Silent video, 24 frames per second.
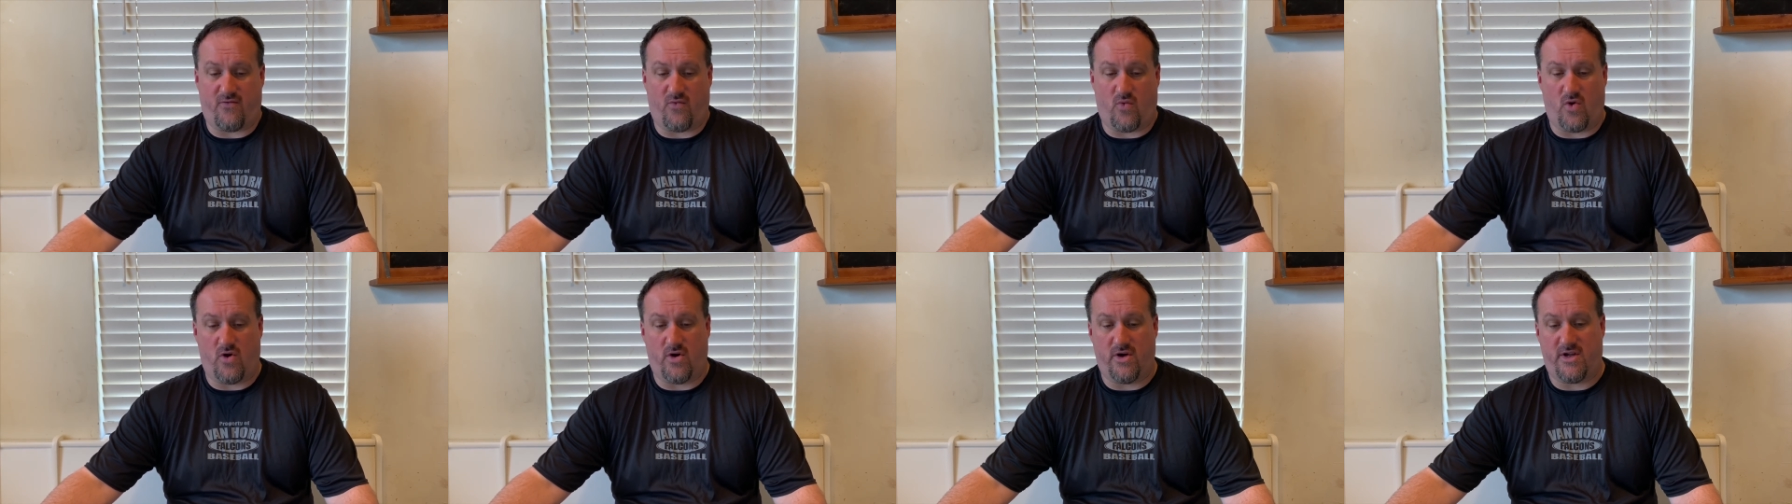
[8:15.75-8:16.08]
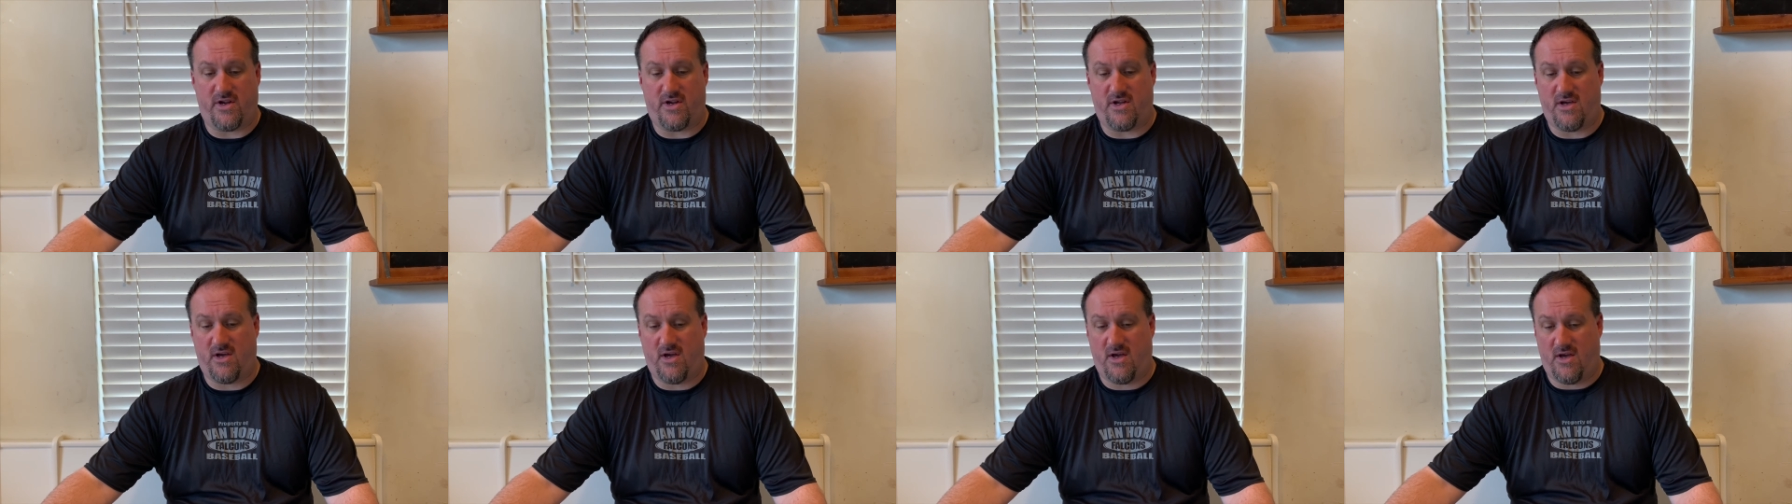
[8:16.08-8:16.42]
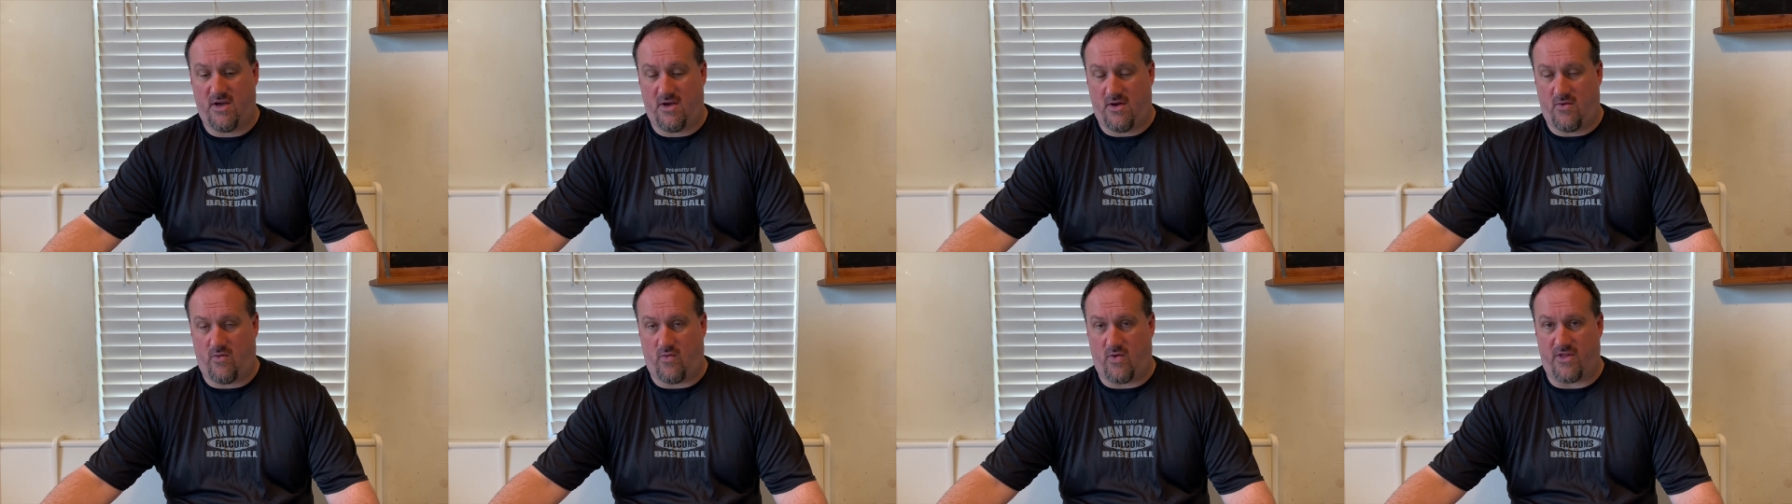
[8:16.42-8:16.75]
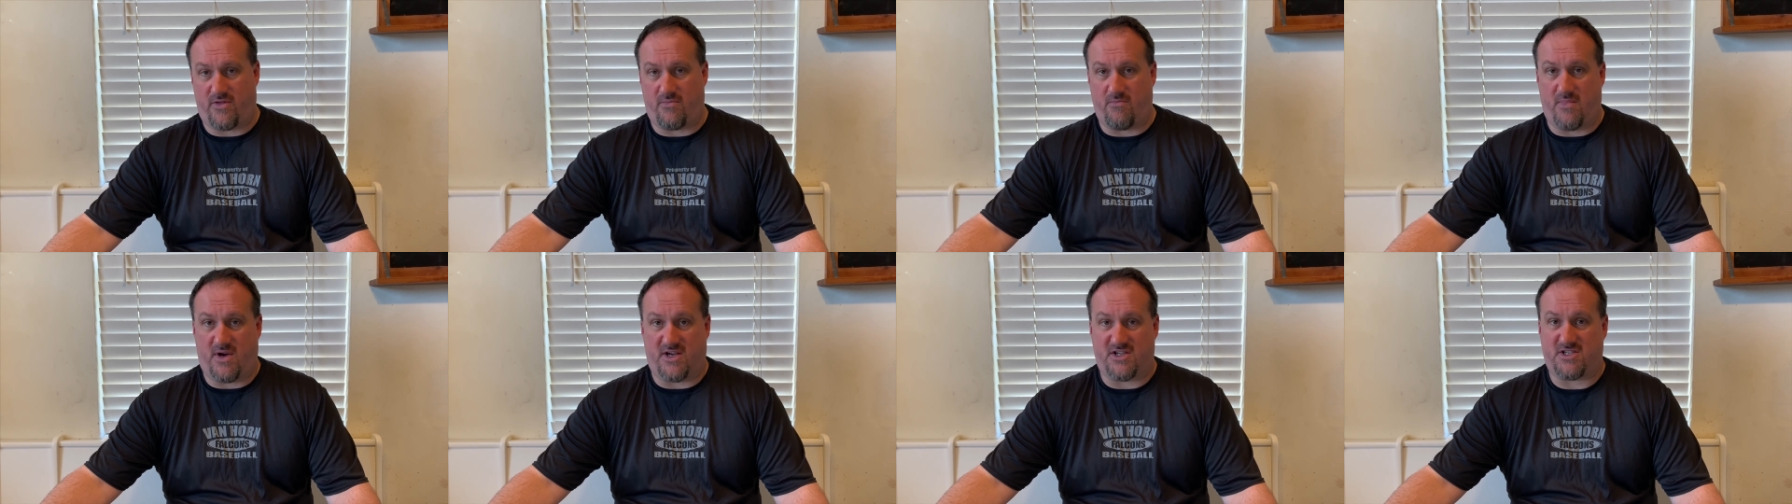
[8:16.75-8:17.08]
wood
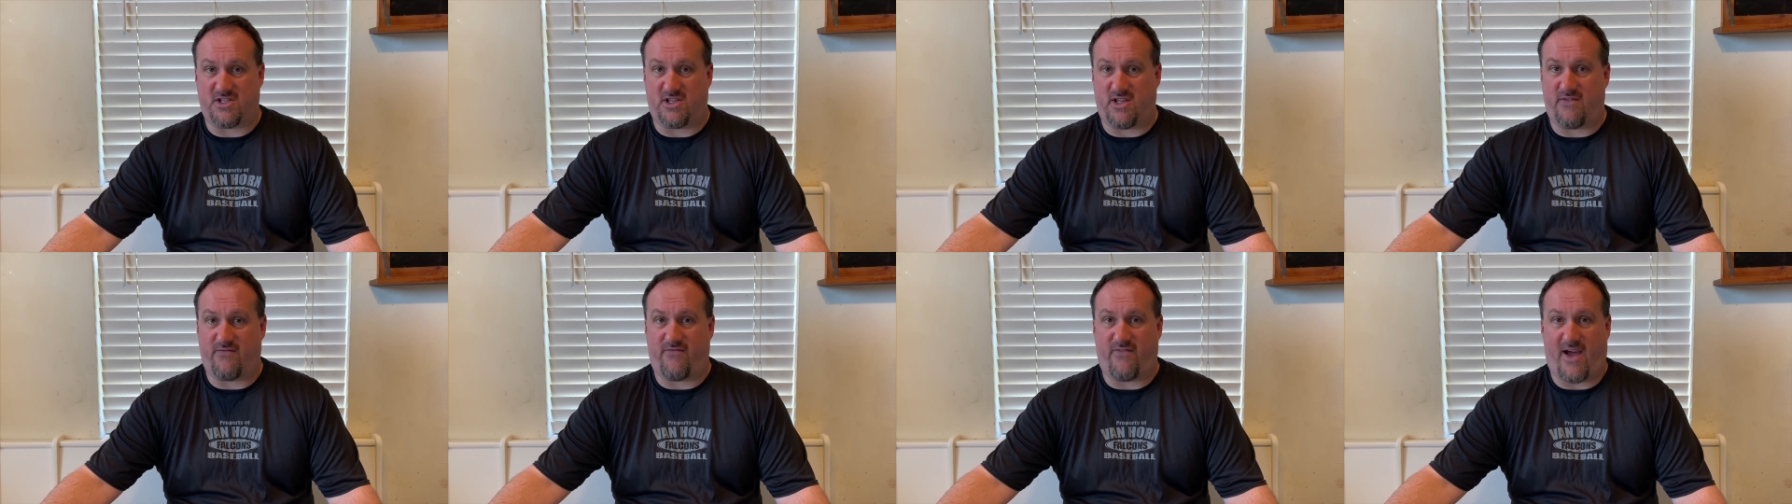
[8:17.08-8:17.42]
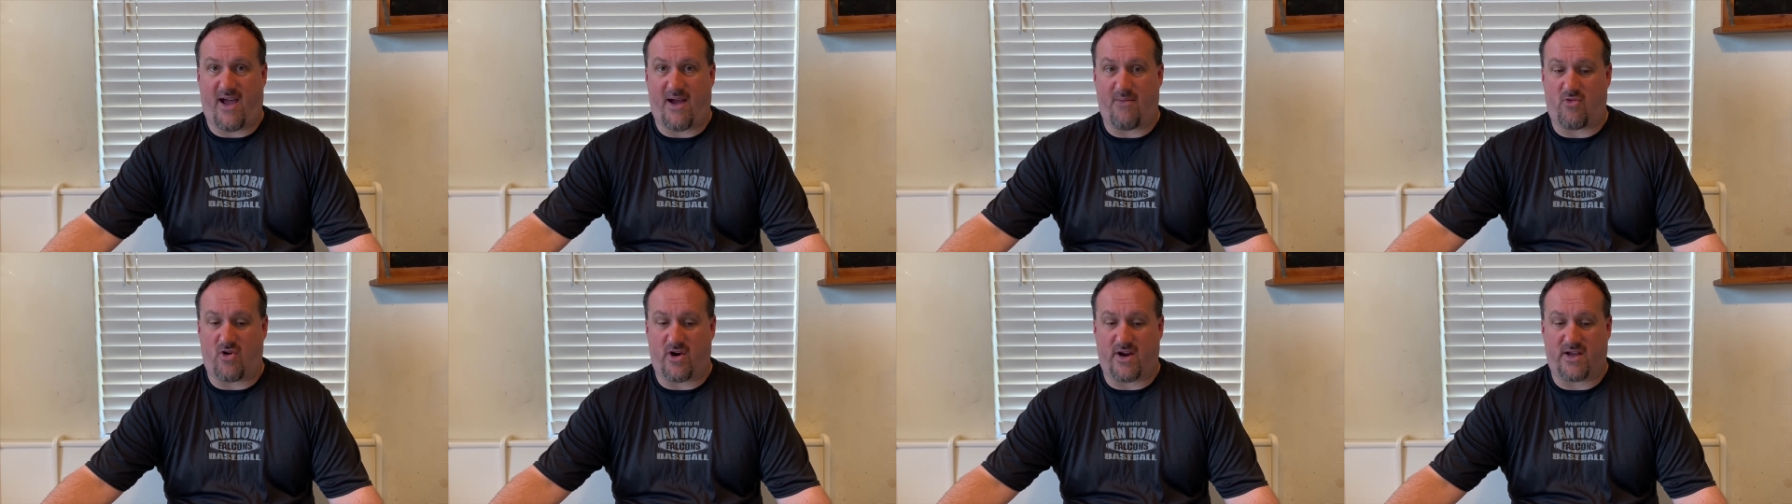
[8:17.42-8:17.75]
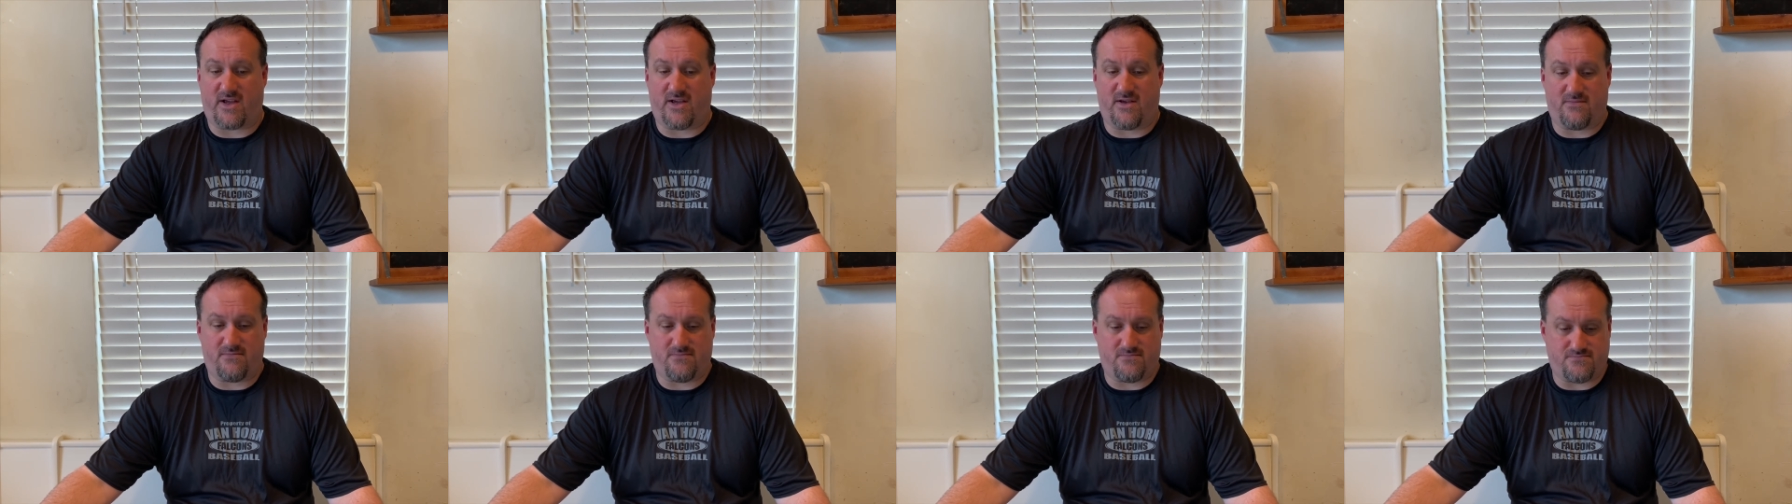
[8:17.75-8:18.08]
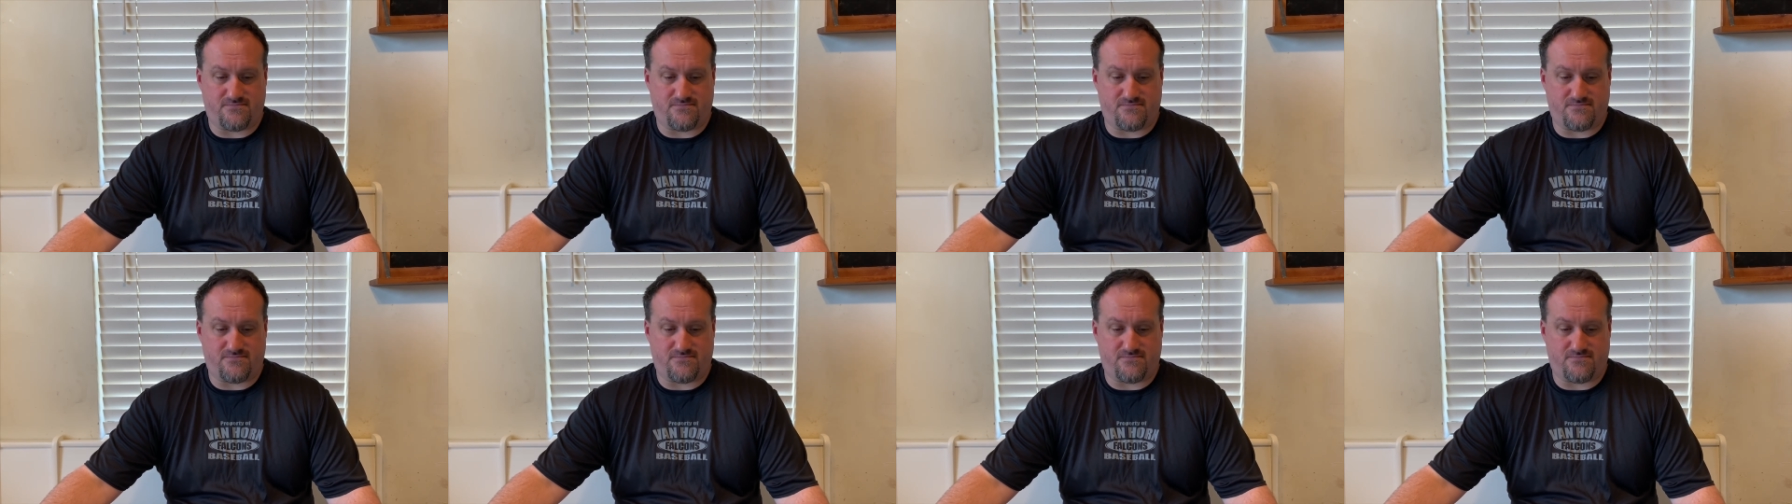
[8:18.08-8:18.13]
with muslin fabric.